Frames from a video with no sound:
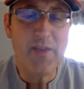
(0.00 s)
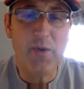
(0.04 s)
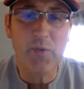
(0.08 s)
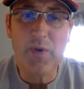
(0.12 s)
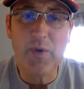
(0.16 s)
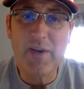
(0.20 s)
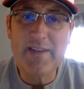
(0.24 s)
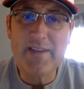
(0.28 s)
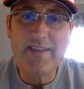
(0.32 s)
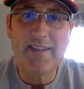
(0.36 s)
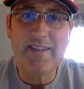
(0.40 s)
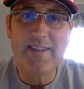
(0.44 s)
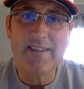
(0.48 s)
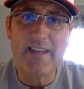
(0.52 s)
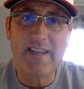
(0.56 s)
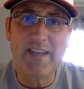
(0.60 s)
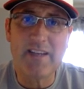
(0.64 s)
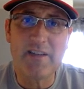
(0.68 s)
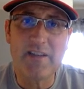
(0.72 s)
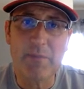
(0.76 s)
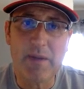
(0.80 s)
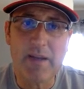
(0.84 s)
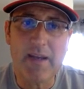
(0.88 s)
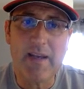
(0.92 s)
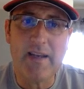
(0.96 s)
reason this
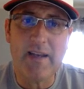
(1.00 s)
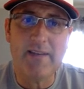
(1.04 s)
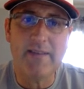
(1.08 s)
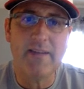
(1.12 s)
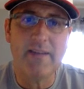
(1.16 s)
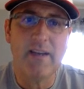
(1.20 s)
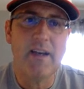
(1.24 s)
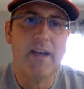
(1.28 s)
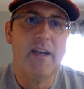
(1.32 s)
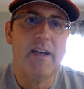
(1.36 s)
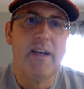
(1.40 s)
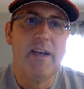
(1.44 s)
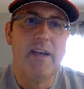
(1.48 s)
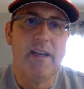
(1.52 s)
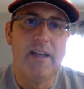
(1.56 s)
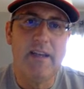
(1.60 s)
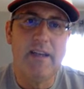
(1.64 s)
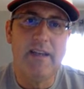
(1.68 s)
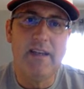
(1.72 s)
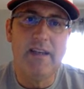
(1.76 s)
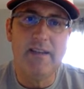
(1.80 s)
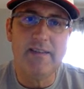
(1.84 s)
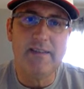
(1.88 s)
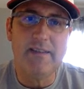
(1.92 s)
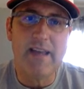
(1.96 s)
takes place
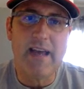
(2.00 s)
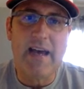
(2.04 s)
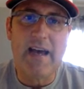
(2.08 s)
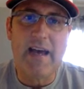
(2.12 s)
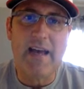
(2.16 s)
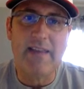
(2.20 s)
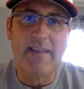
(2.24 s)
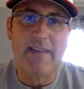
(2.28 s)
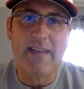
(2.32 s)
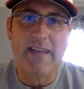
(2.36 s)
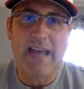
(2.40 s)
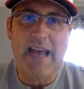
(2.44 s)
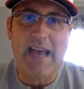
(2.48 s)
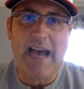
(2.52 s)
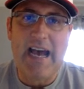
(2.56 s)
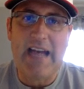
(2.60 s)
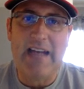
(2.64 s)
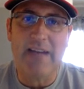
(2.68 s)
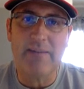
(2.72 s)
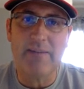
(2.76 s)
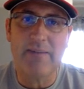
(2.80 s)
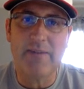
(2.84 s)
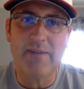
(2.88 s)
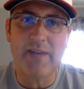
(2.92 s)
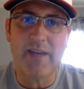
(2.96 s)
is that the
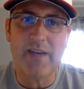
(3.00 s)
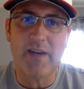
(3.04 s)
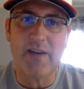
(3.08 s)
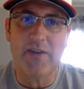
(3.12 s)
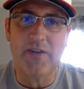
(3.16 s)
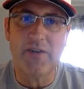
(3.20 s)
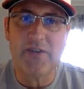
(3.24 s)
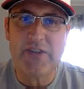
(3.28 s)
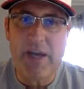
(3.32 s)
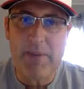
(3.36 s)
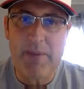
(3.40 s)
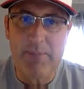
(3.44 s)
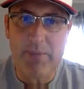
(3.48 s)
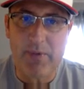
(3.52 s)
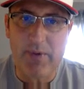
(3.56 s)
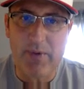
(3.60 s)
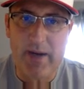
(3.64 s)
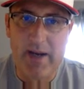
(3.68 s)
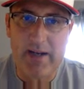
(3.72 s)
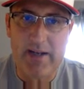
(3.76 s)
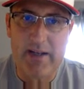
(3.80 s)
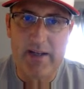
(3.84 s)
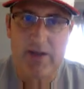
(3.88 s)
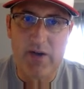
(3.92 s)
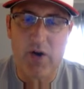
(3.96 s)
atoms that are
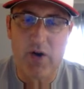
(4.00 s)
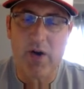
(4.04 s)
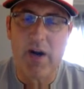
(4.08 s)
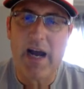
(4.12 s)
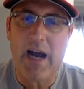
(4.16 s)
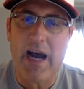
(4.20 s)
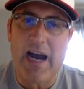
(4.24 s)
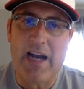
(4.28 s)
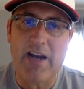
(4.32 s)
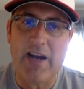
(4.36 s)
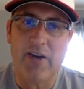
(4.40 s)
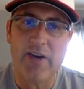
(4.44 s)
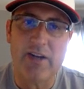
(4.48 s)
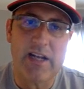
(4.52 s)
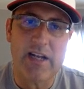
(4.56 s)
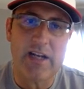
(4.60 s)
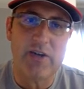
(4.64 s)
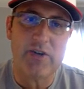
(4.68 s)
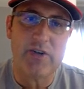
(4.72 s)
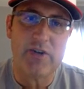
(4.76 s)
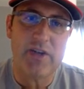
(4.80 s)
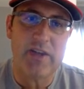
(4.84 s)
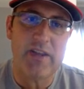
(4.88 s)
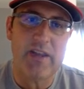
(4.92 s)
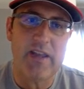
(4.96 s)
separated are higher in
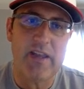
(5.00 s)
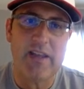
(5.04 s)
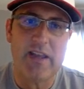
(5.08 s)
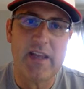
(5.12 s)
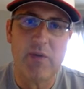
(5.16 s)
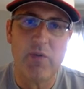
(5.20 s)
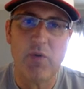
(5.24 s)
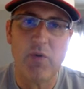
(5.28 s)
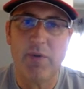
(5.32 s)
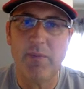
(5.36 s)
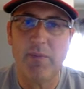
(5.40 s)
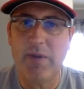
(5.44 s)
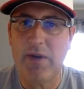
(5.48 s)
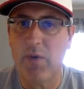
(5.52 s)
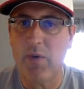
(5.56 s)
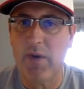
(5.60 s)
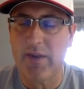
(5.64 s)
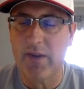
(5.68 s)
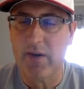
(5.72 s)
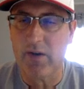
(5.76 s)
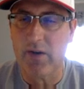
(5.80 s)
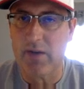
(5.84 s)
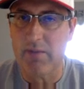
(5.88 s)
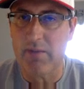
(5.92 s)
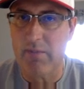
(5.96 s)
energy than they would be when
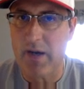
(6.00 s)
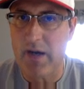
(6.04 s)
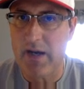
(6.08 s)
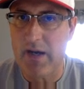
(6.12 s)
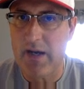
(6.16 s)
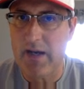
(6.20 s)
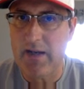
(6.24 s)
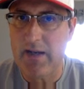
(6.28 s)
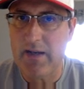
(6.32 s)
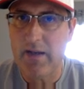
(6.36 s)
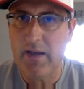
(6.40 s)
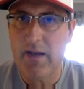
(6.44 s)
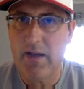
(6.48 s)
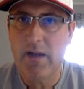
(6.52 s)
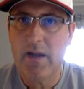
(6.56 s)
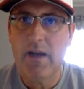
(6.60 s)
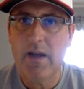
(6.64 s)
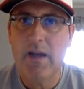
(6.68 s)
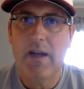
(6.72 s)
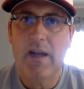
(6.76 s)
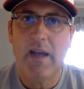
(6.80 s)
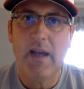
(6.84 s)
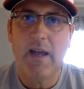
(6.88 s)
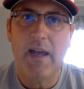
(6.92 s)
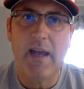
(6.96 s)
they're combined,
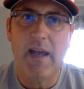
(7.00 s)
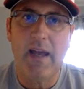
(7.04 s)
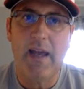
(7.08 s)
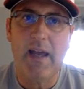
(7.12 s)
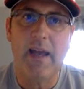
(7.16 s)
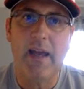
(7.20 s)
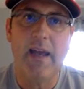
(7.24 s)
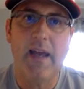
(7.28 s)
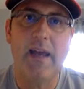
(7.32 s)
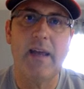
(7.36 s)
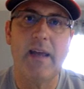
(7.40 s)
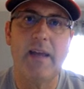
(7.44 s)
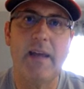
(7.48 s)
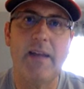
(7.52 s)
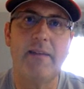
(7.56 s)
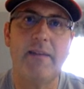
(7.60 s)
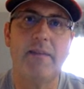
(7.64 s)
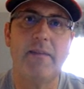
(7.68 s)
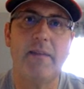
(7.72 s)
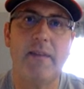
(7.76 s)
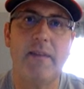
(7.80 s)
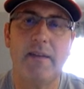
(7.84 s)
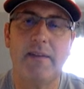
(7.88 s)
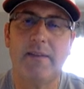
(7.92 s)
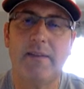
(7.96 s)
and
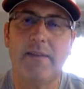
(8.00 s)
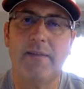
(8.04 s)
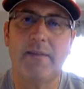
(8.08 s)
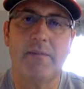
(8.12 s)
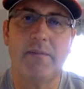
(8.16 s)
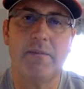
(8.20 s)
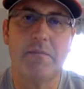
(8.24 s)
this